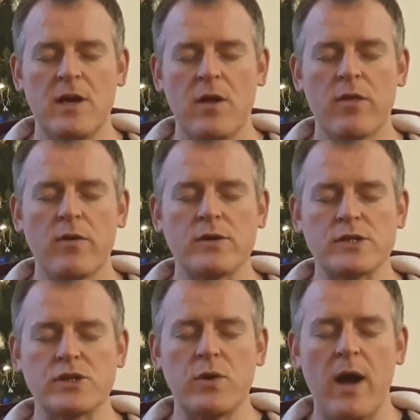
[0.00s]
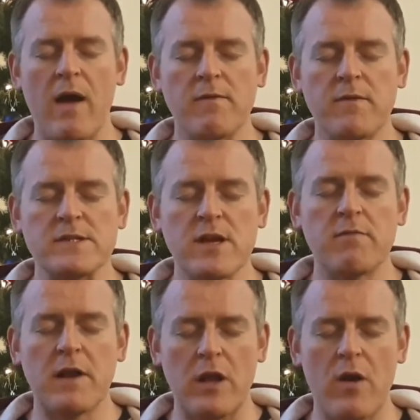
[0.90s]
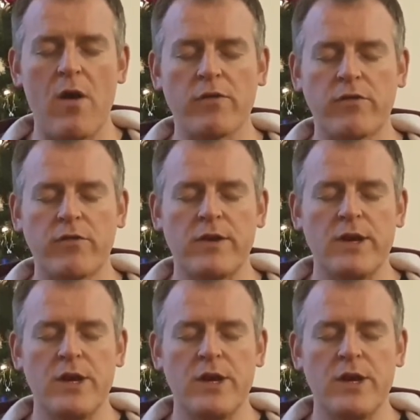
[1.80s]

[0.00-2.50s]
those who have suffered loss,